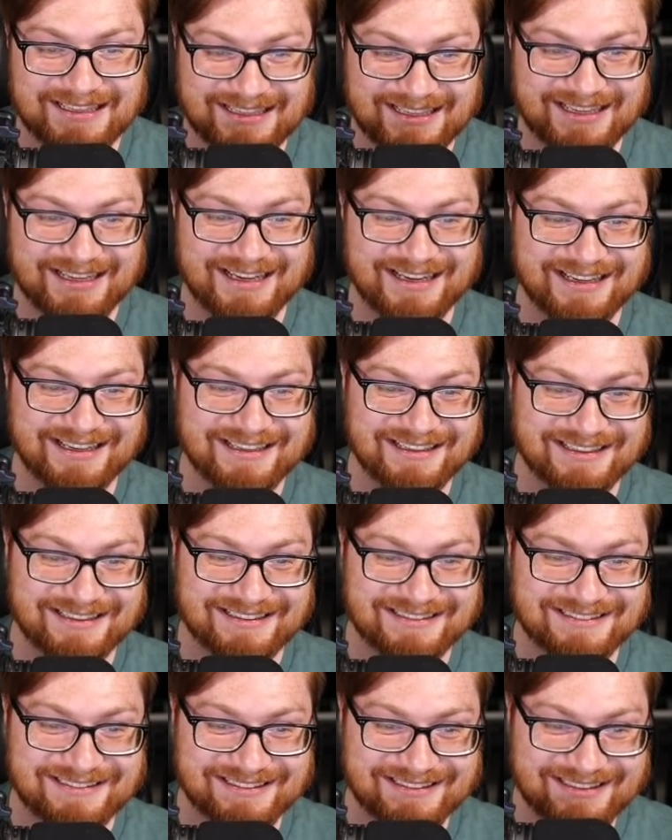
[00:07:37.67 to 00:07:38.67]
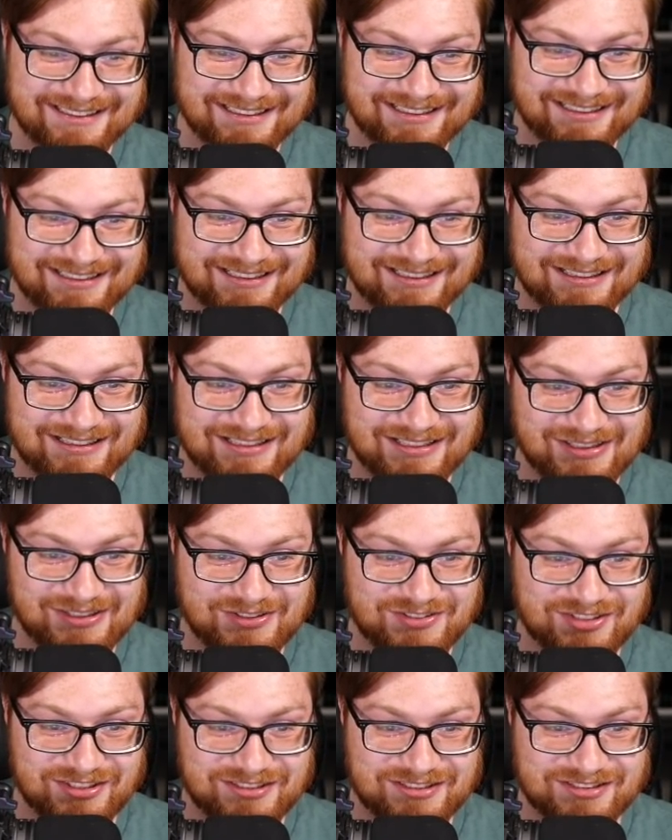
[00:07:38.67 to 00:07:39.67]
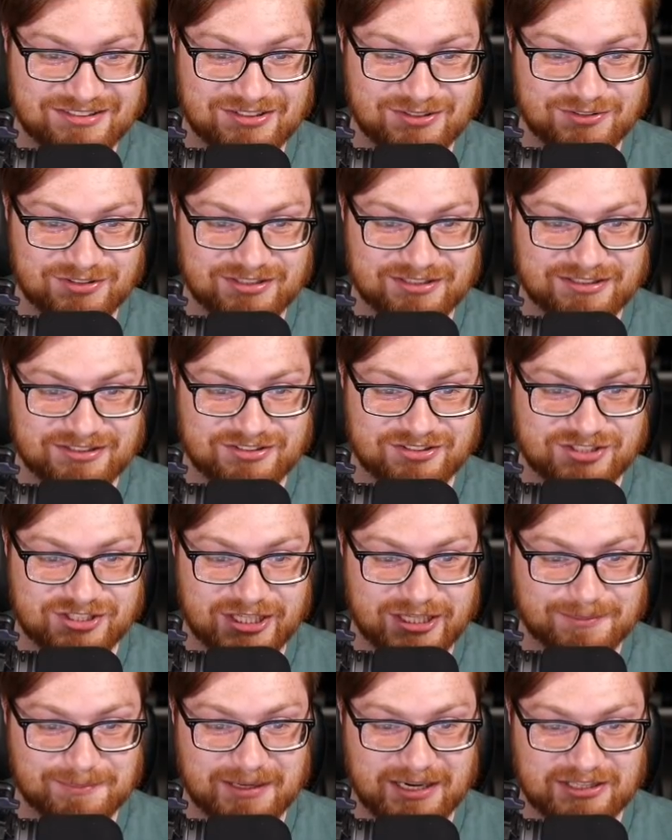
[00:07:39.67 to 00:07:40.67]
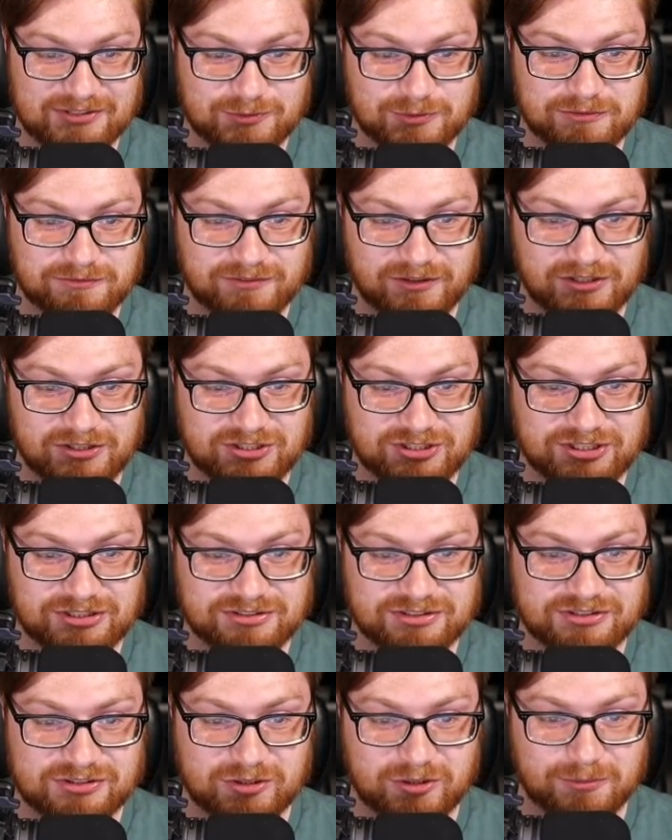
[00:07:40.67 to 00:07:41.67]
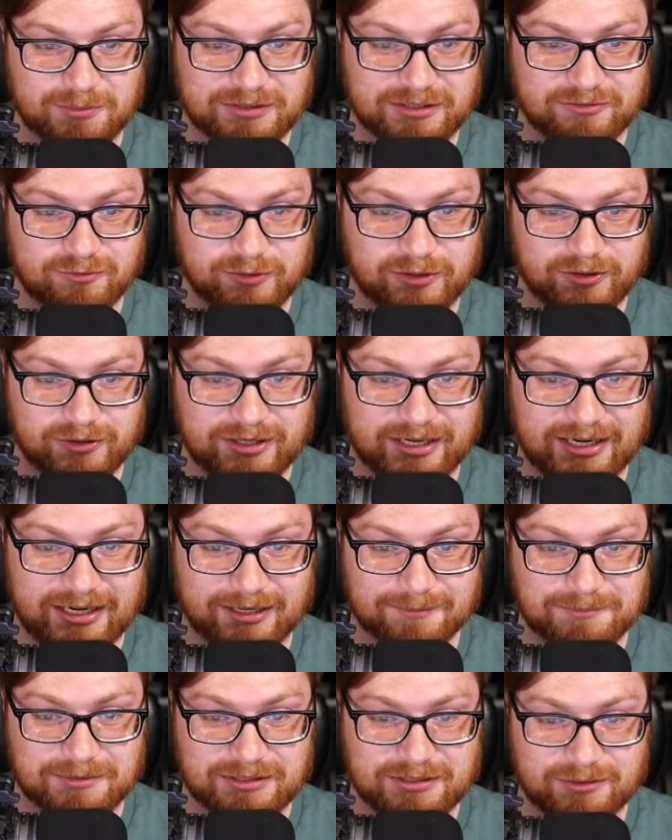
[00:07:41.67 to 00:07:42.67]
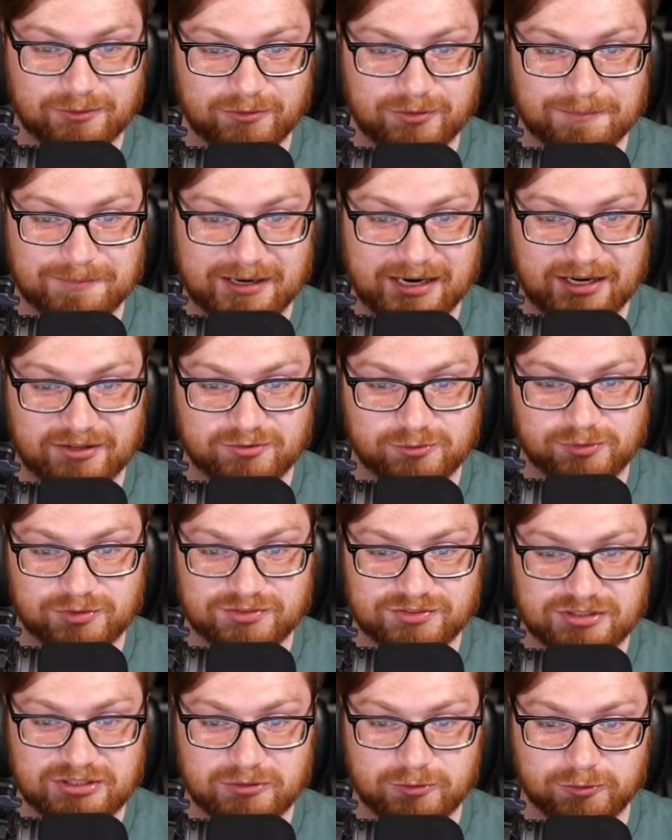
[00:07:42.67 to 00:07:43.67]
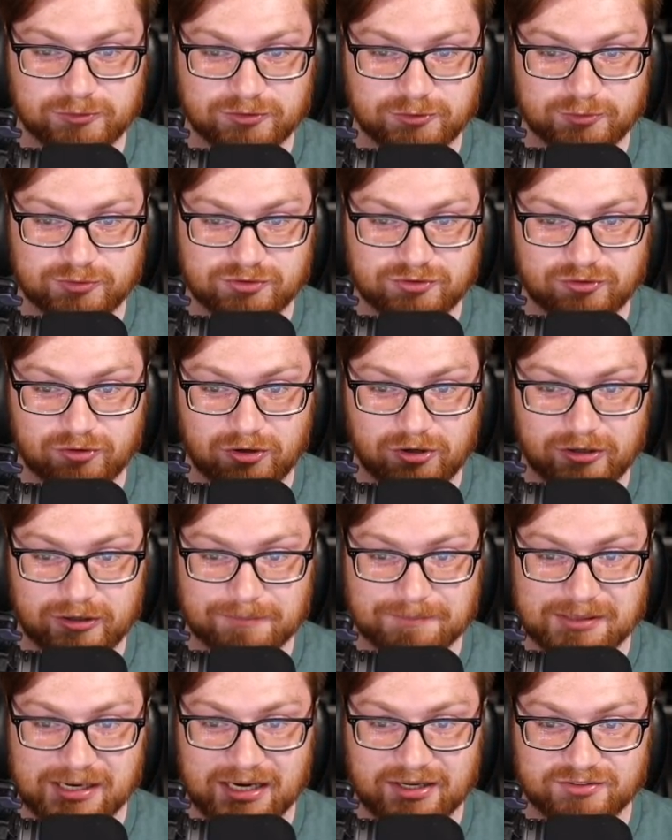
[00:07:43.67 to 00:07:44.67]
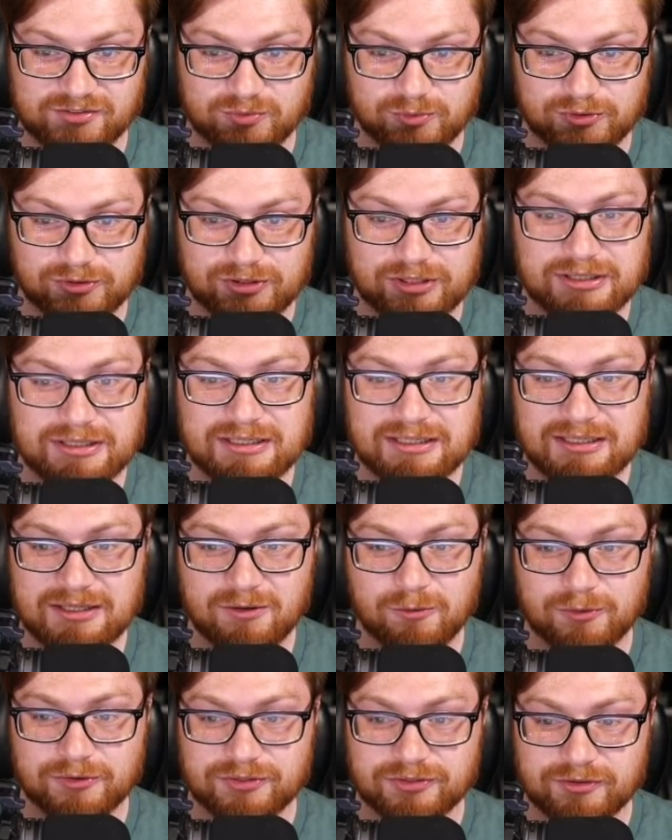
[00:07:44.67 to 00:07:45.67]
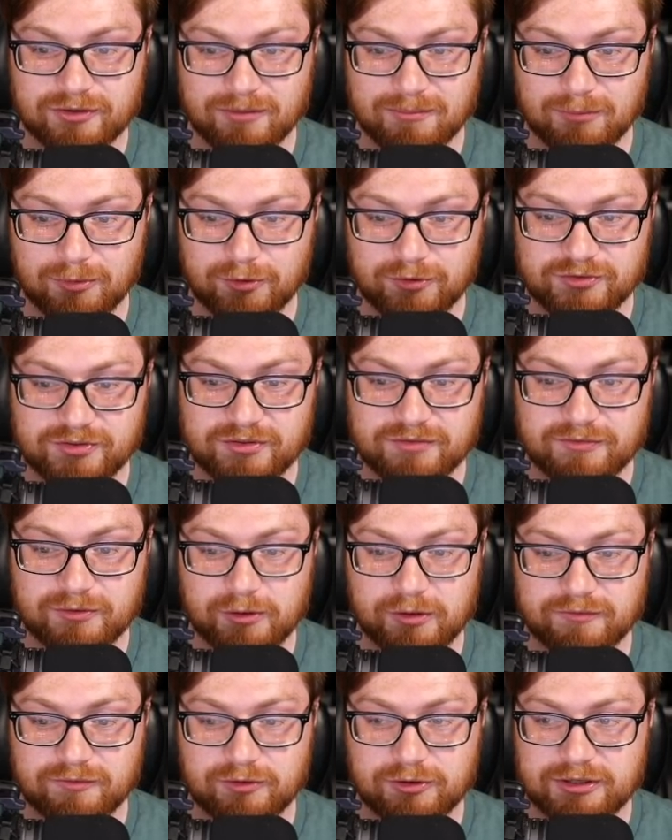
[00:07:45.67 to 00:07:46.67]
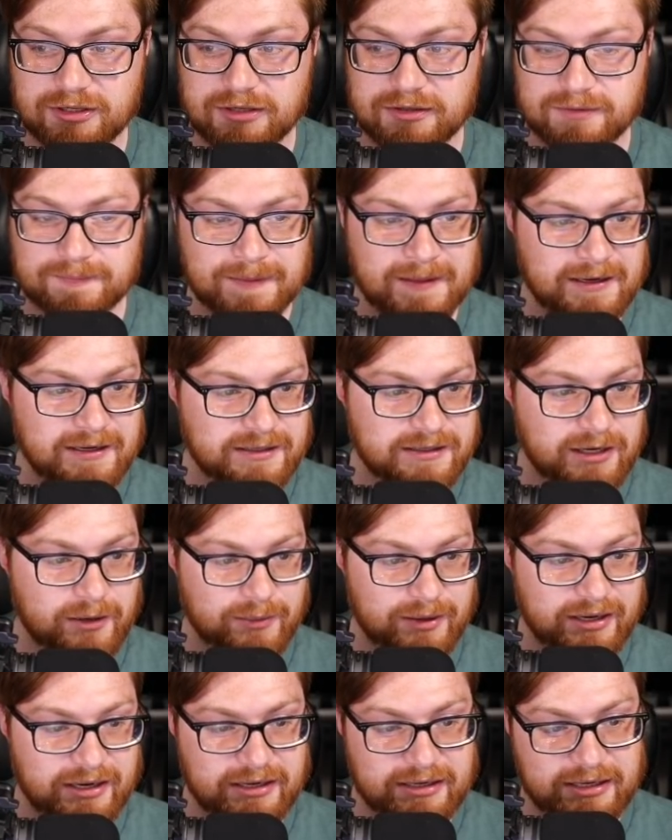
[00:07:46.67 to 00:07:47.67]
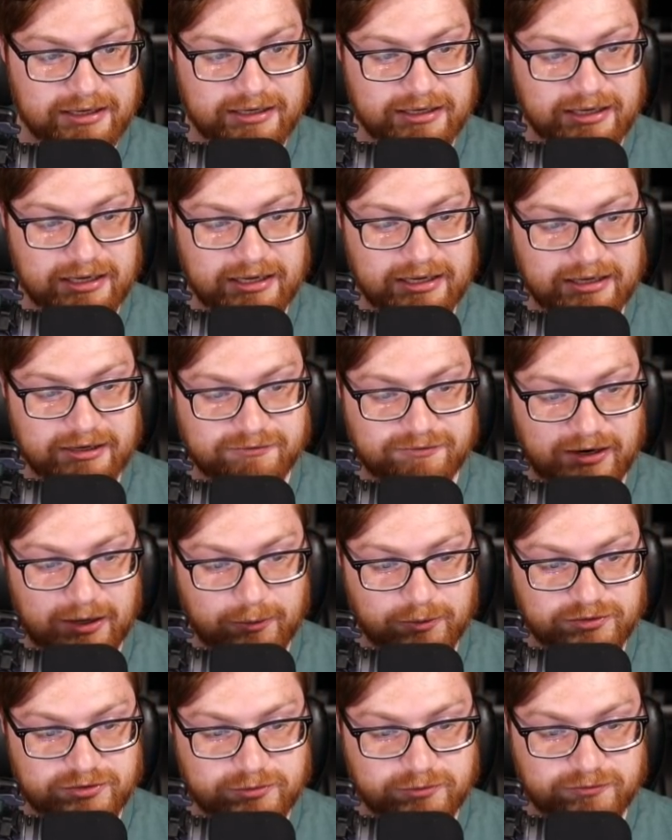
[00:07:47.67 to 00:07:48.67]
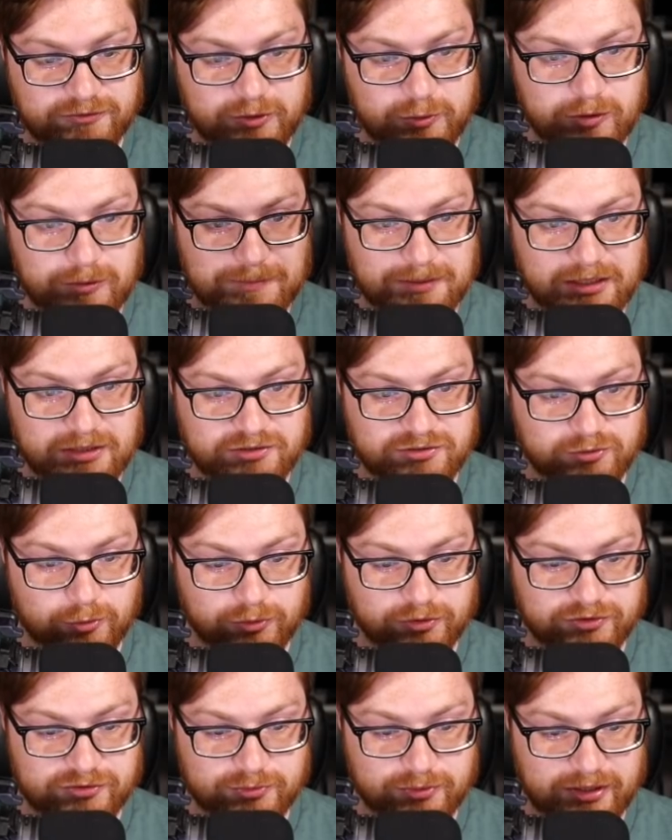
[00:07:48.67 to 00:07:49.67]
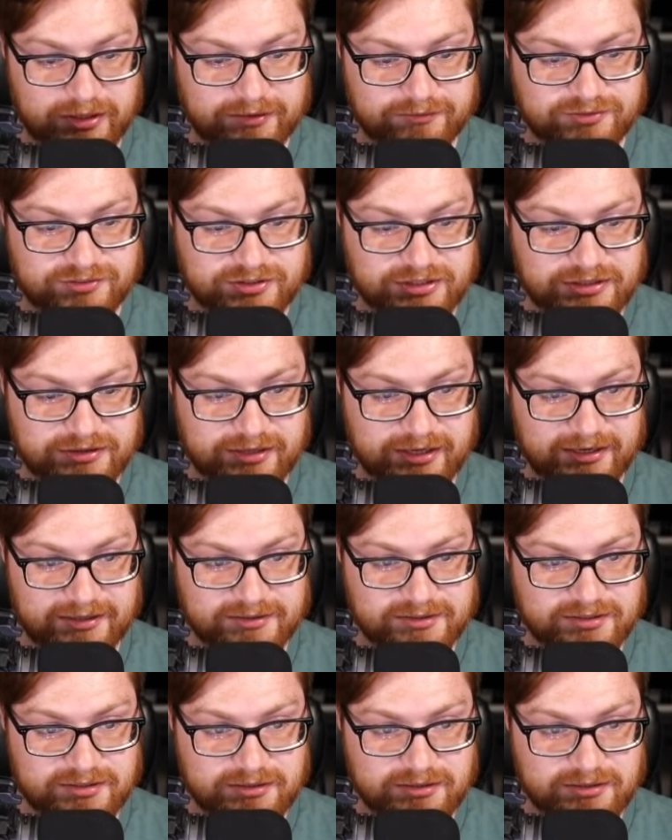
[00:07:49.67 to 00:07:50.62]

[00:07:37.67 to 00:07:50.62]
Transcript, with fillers: and it looks like it's using this check password function, determining if we are admin or the password is equal to strong password with numbers at the very, very end. Now, if I were to view the page source, would I have seen that?